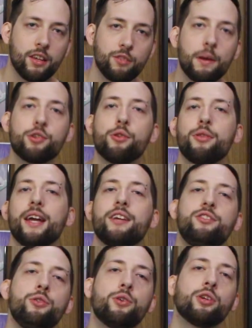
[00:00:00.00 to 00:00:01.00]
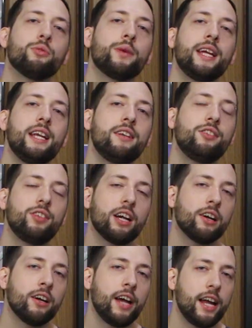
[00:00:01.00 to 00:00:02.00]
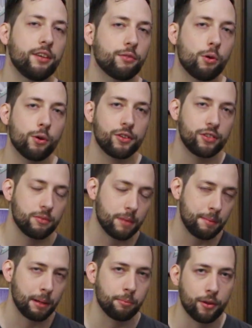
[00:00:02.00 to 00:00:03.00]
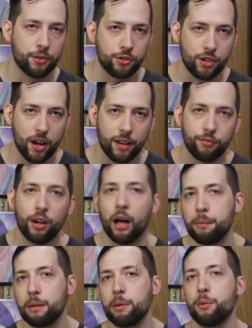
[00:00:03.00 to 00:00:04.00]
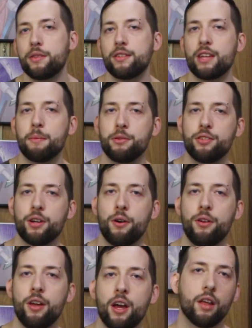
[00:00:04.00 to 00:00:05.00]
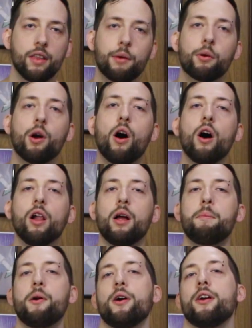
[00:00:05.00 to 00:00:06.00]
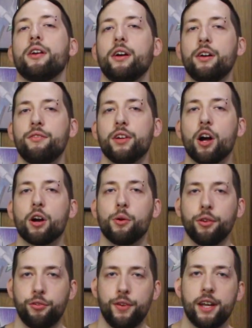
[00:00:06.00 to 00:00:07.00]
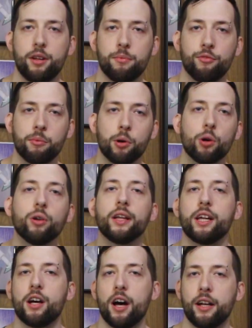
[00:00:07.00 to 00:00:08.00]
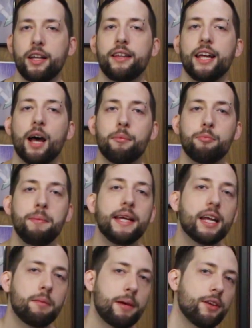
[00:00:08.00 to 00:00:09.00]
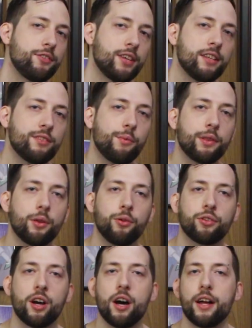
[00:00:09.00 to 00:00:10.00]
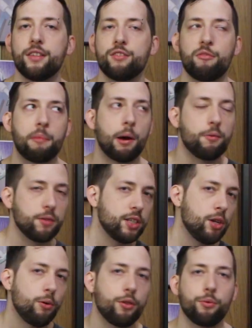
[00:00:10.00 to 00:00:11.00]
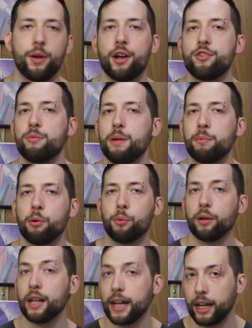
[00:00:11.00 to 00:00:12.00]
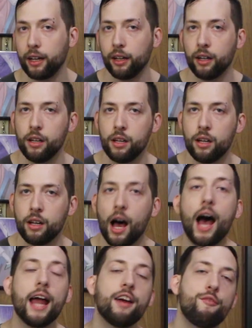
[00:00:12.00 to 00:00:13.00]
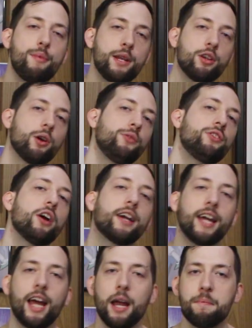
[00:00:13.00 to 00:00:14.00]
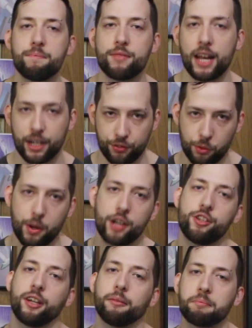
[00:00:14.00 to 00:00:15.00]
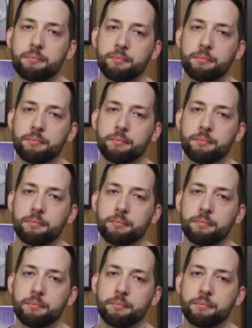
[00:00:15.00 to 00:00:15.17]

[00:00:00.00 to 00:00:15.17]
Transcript: Special thanks to Corinne, Sarah, and of course my big brother John for helping me with this episode. They were all a part of the Gargoyles fandom from early on, and they helped me get a better sense of what those cons of about 200 to 300 people were like. I have been your host Arrkay. Thanks for watching.